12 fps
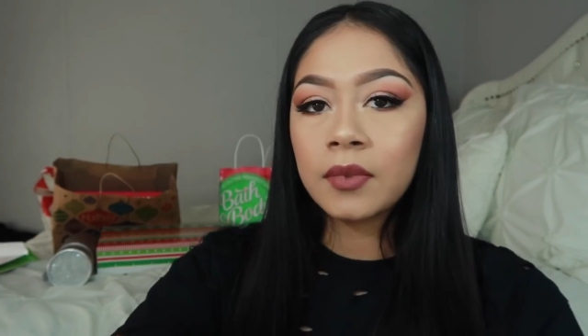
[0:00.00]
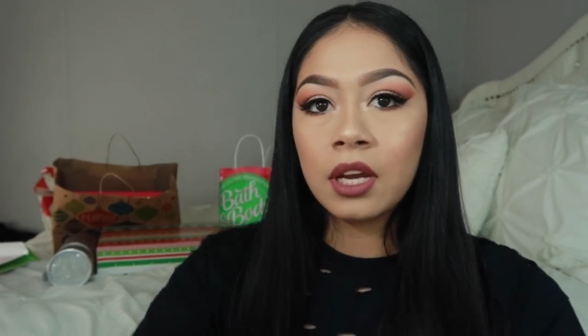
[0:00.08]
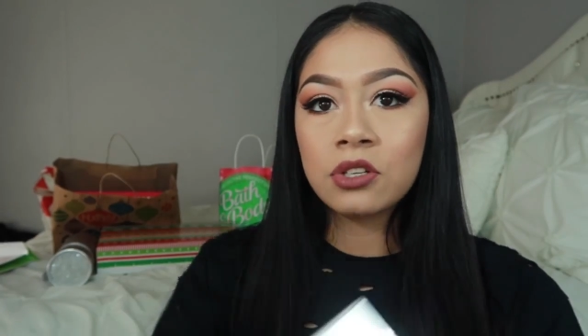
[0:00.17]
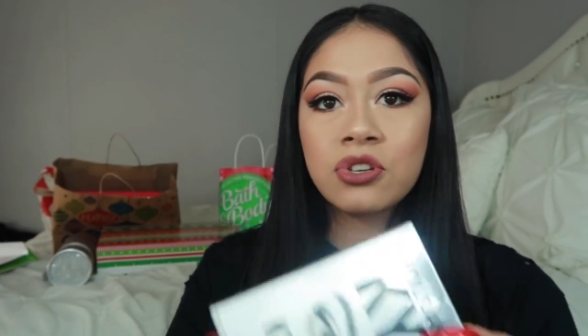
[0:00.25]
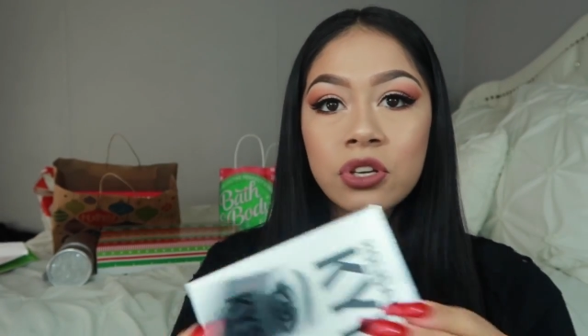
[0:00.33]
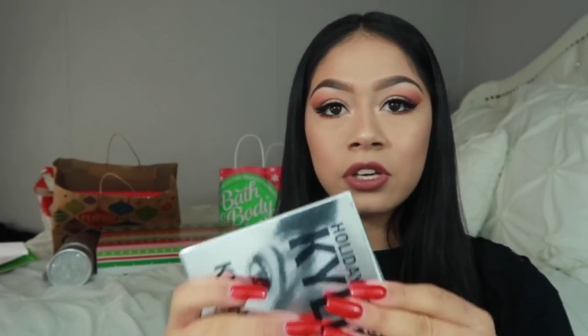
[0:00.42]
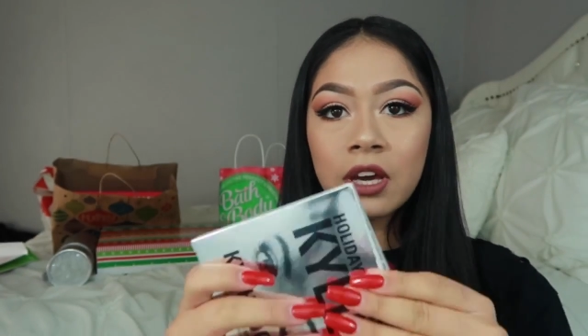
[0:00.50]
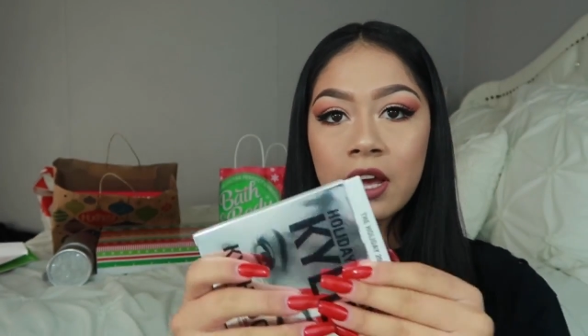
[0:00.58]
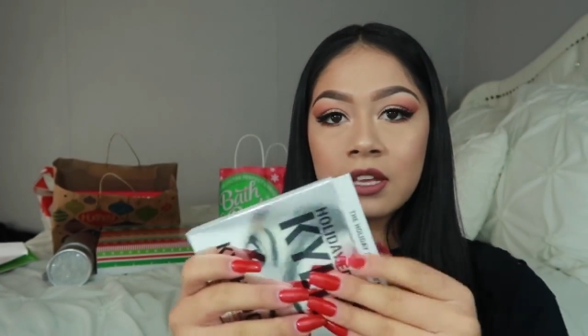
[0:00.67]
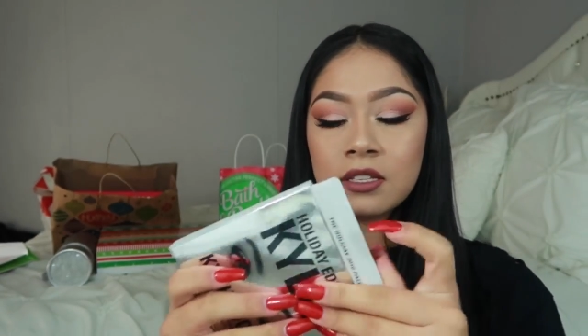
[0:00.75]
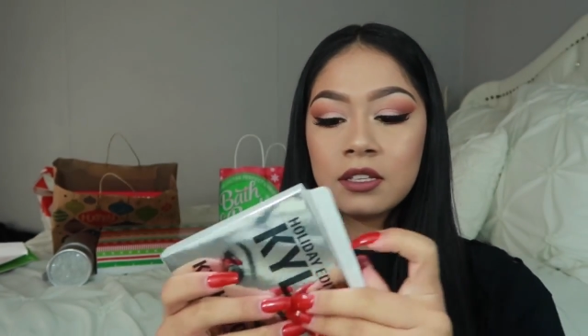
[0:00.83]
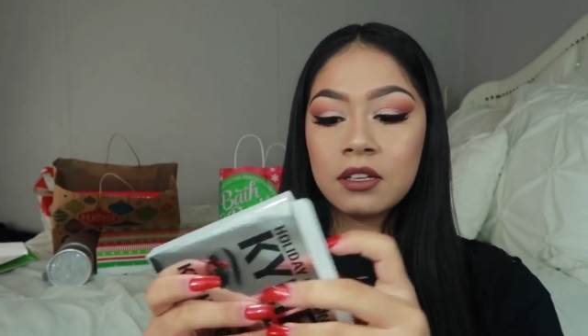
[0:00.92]
I'll show you
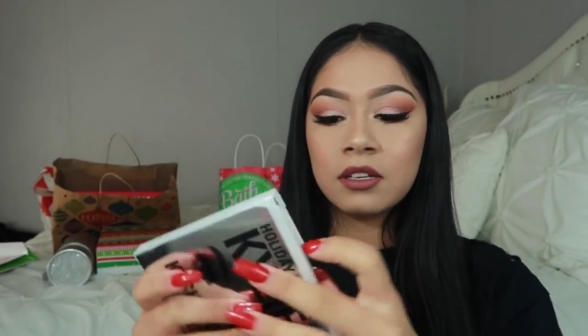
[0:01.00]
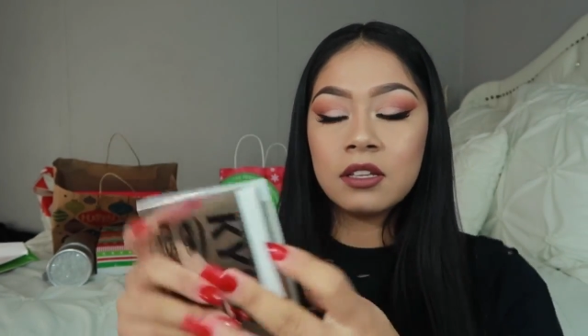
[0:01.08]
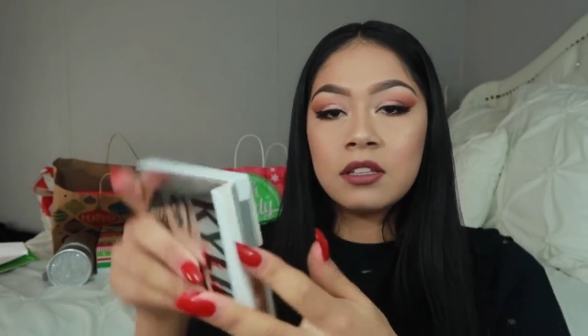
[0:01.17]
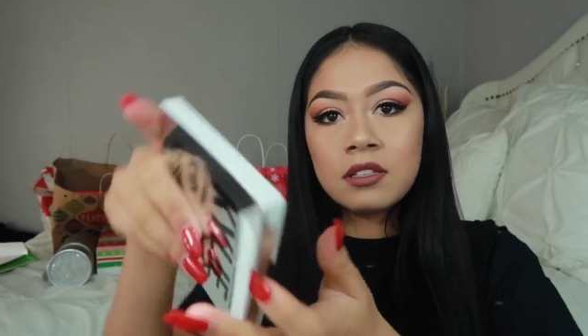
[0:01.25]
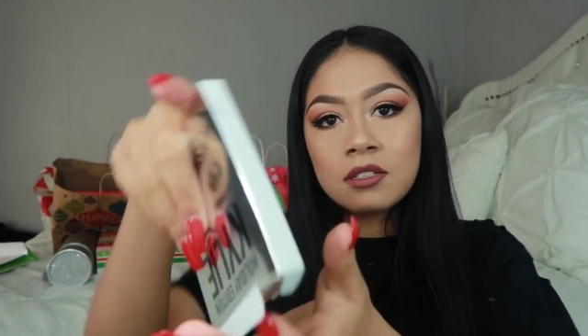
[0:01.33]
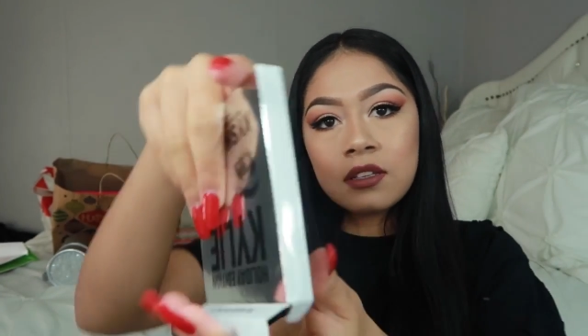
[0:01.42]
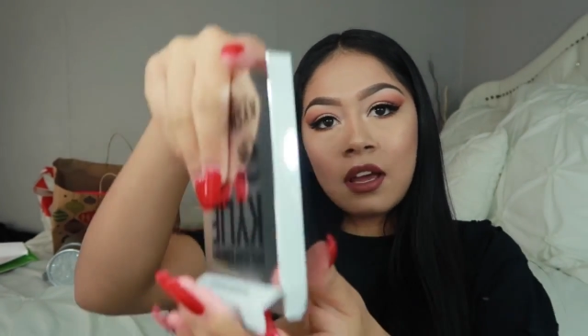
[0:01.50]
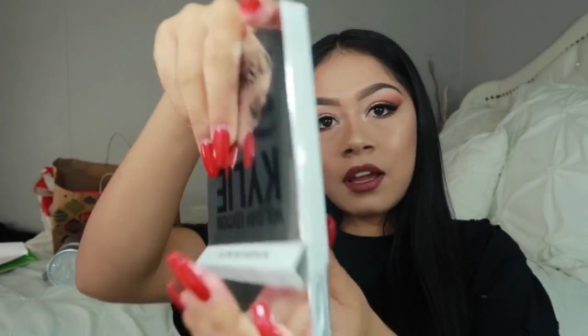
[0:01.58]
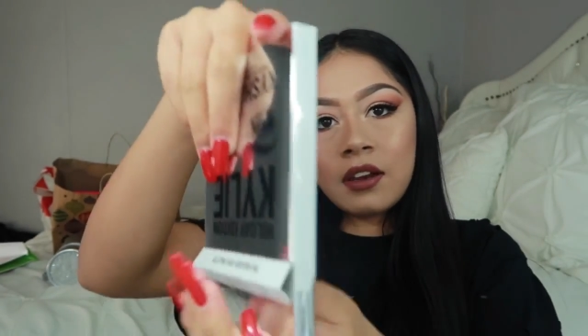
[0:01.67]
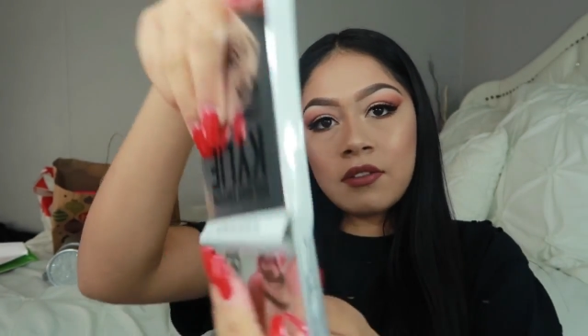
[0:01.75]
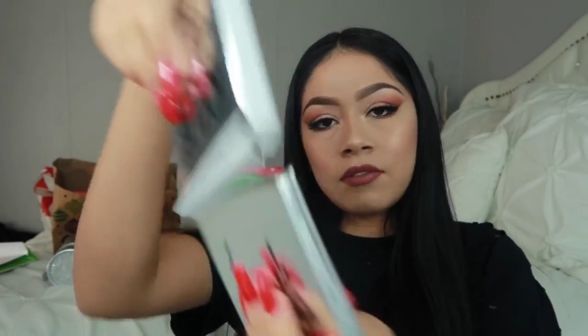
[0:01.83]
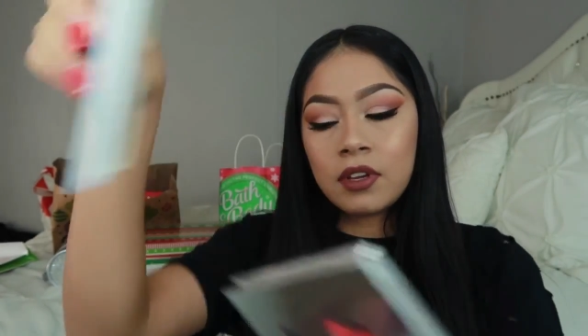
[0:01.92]
guys the
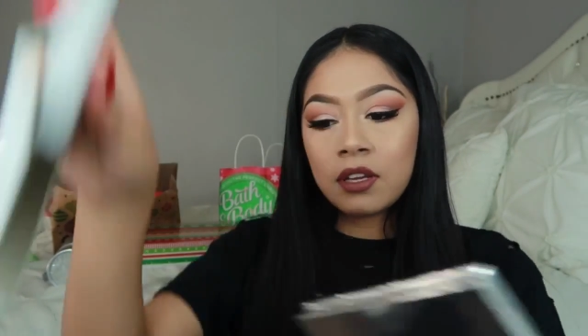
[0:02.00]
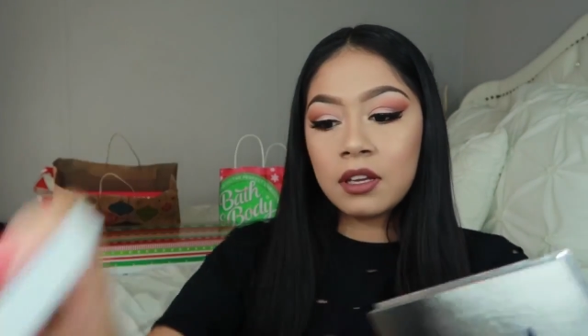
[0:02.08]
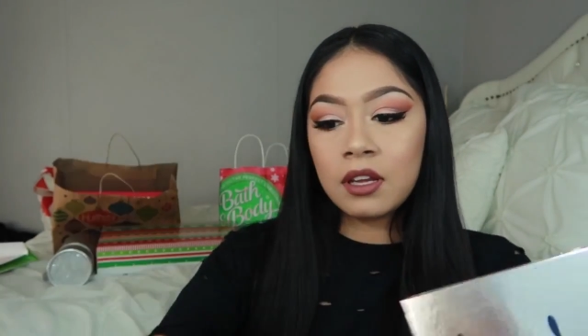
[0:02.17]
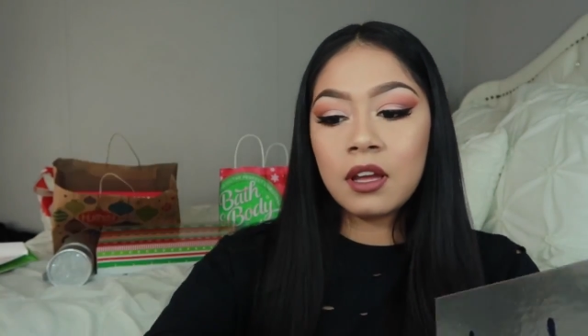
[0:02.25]
inside of it.